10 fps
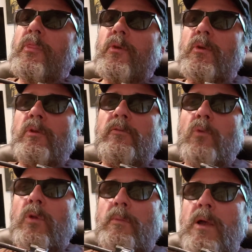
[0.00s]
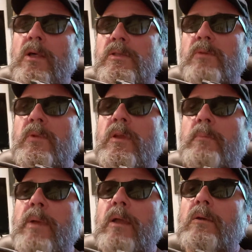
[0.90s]
30 or 40 miles, it would come
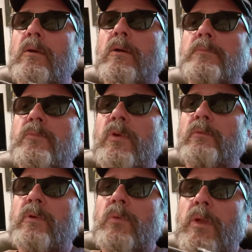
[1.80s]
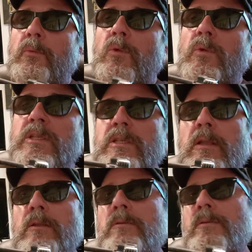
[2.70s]
back on when I would reset
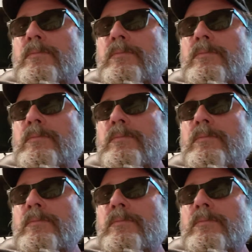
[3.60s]
it.